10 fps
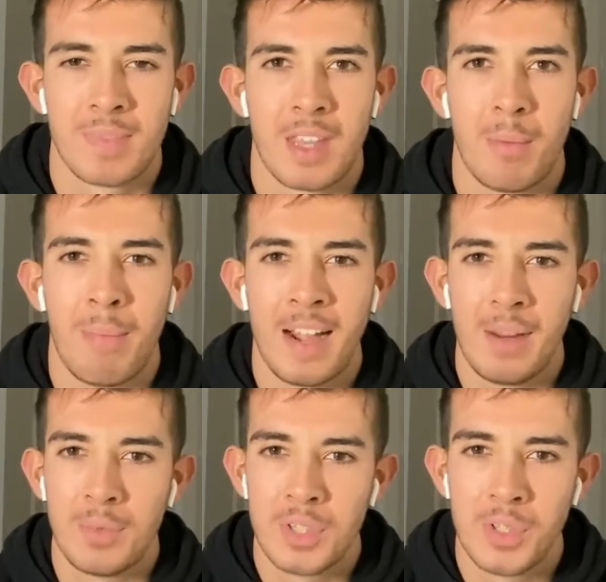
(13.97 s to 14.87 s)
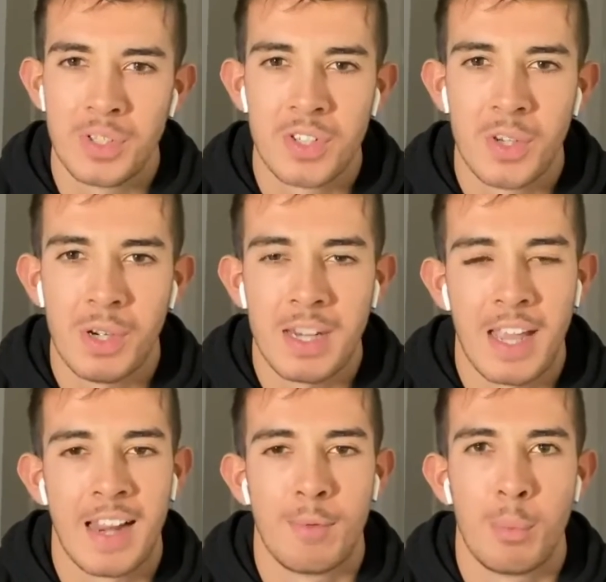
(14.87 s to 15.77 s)
My name is Luke Stewart and
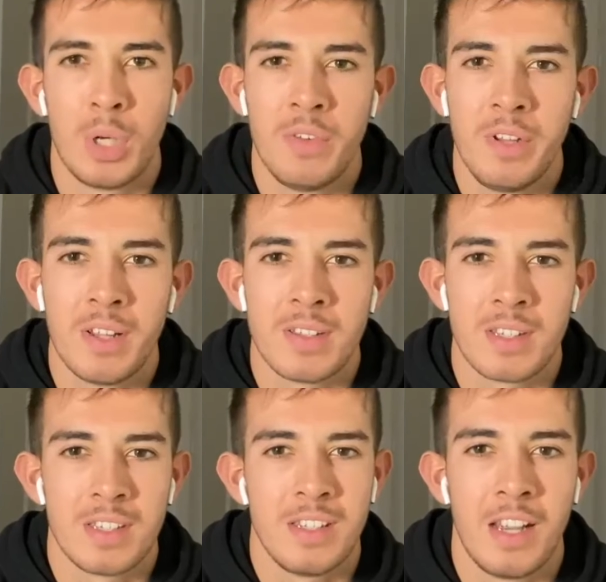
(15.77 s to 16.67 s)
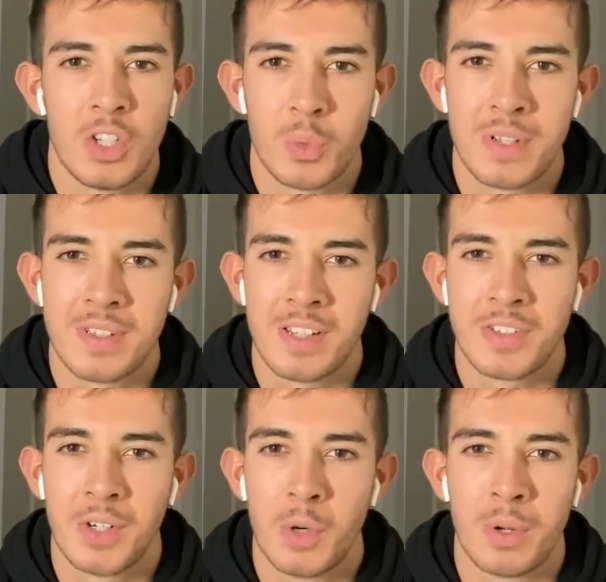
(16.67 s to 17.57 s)
I'm a previous
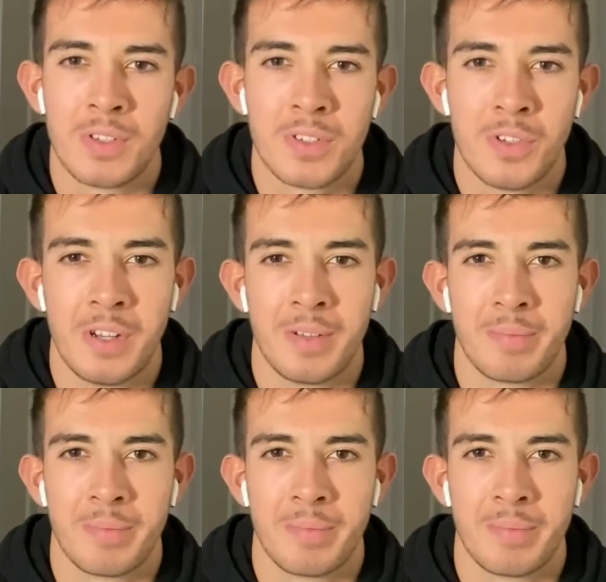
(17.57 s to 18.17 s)
CH1601 student.